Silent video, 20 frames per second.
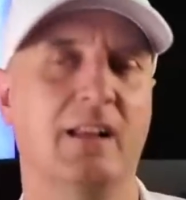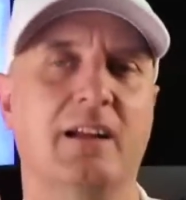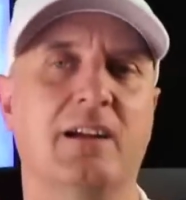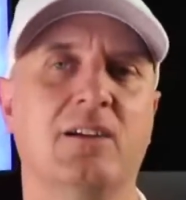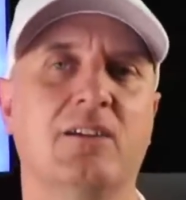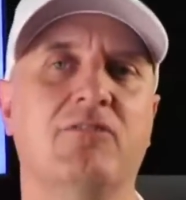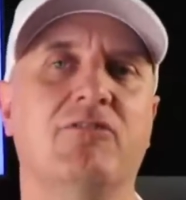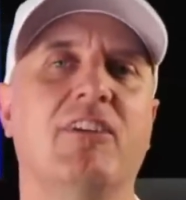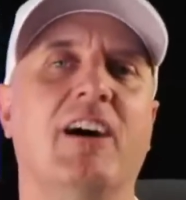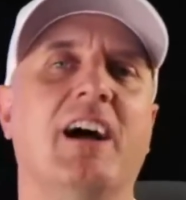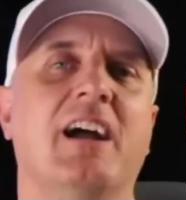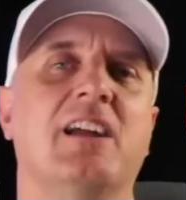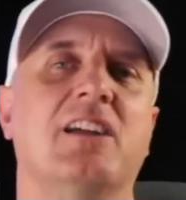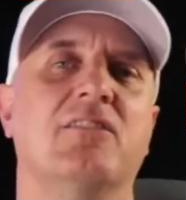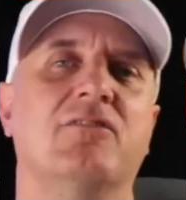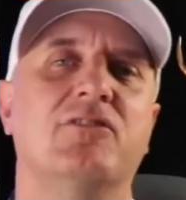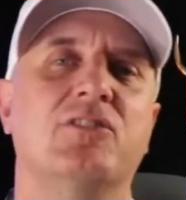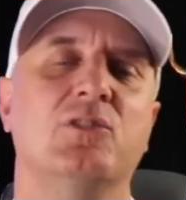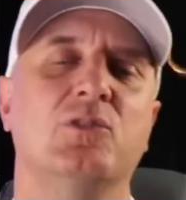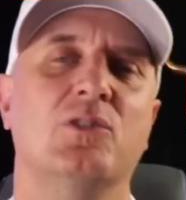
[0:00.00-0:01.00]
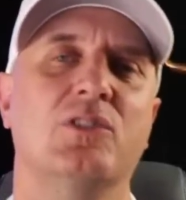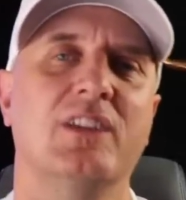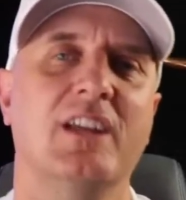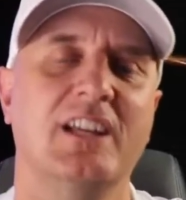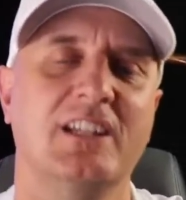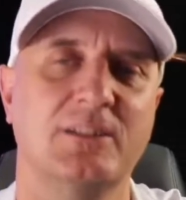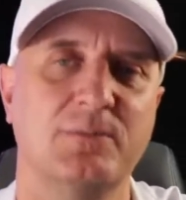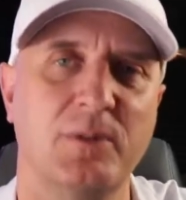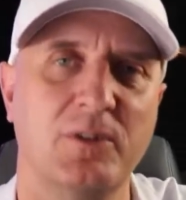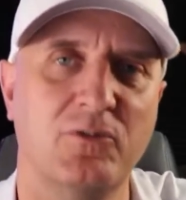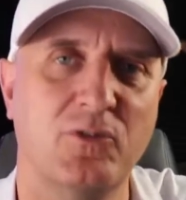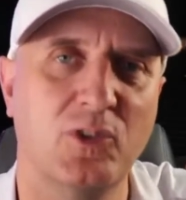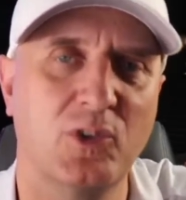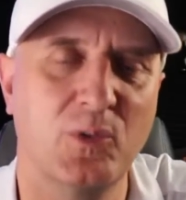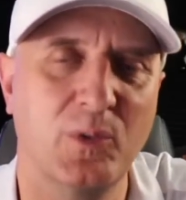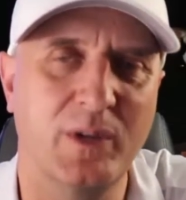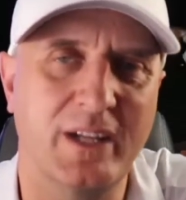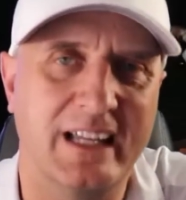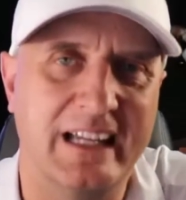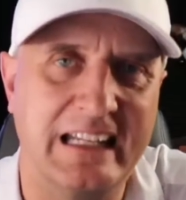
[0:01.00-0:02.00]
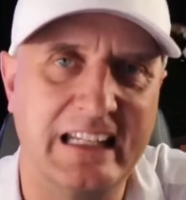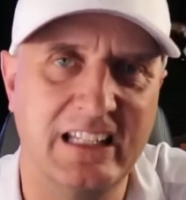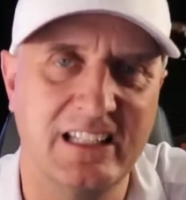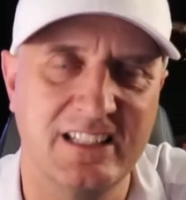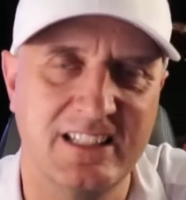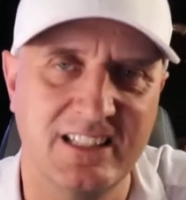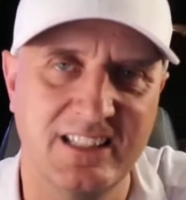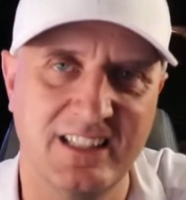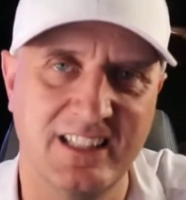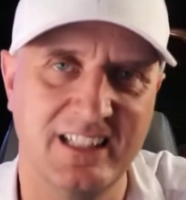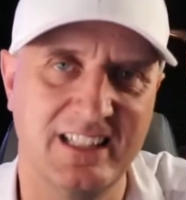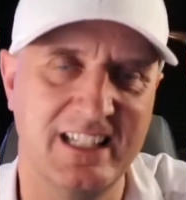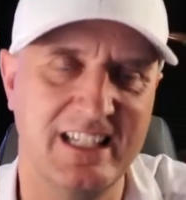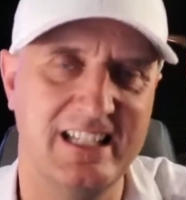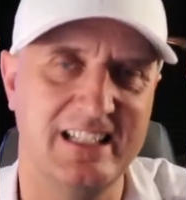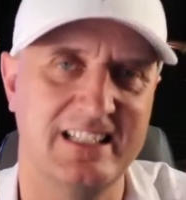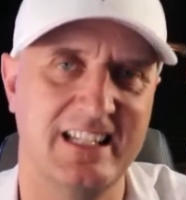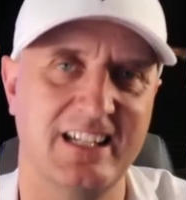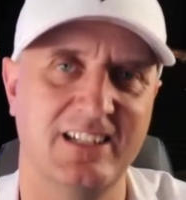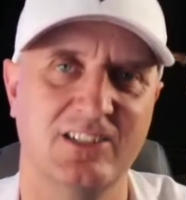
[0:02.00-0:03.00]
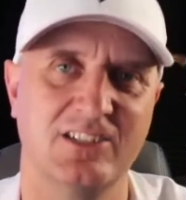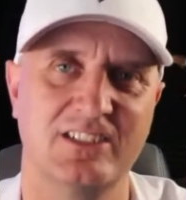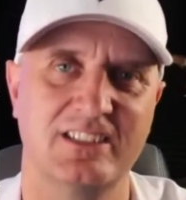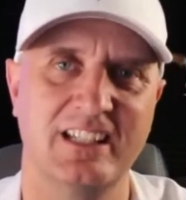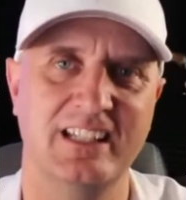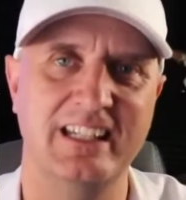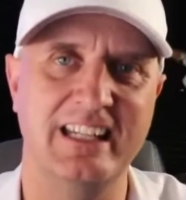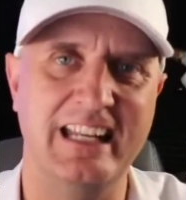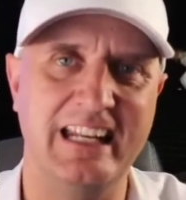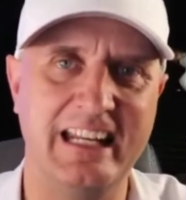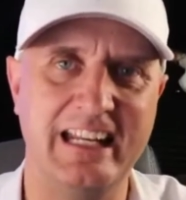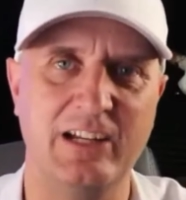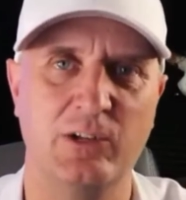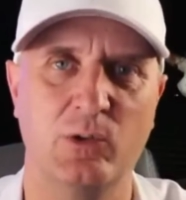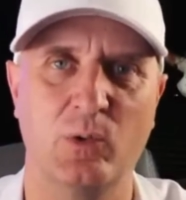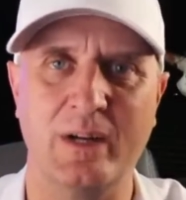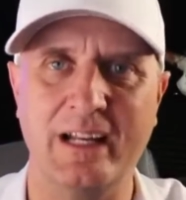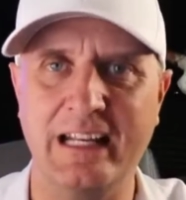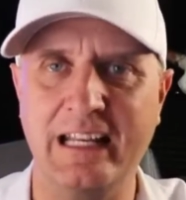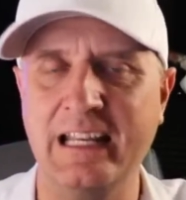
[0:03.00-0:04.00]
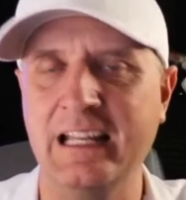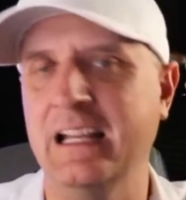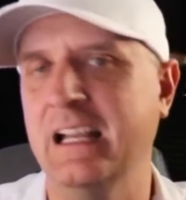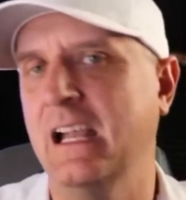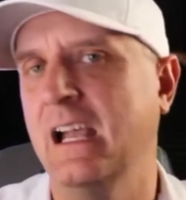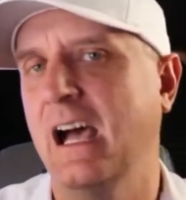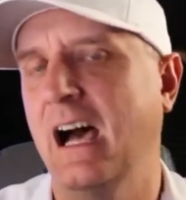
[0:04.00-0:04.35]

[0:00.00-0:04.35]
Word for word: clarify a few things before we get into the details, the nitty gritty.